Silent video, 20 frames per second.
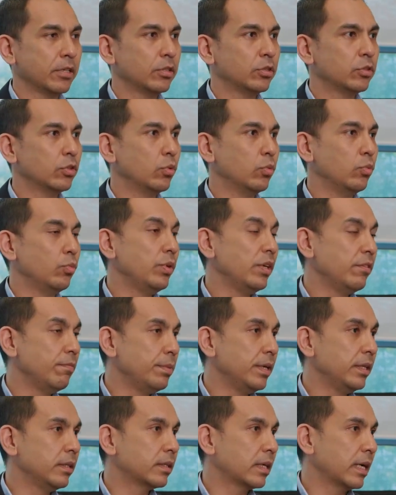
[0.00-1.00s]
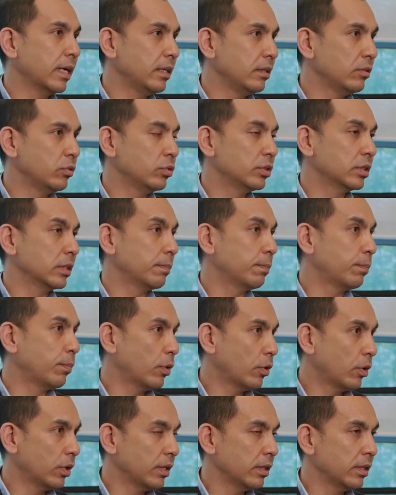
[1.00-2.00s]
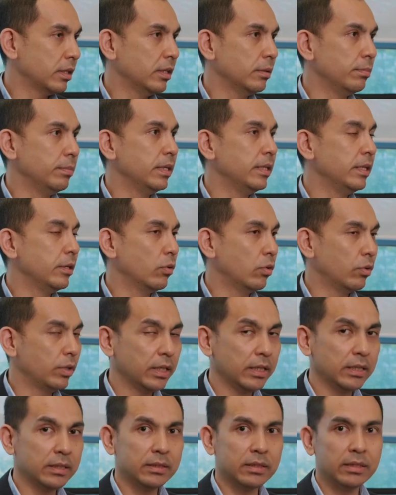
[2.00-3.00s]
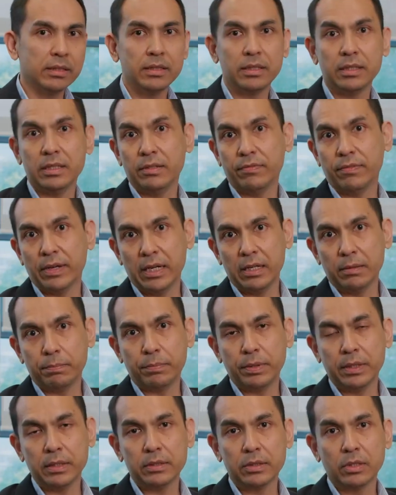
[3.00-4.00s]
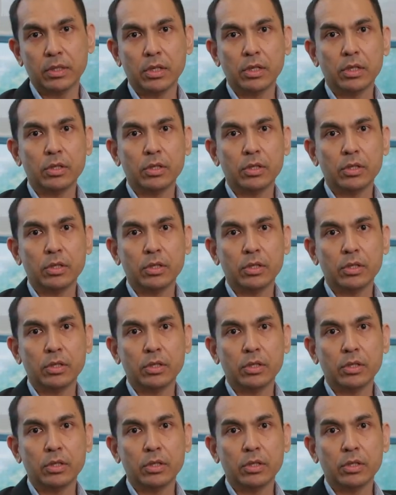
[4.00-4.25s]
So we've been trying to support the building owners, the developers,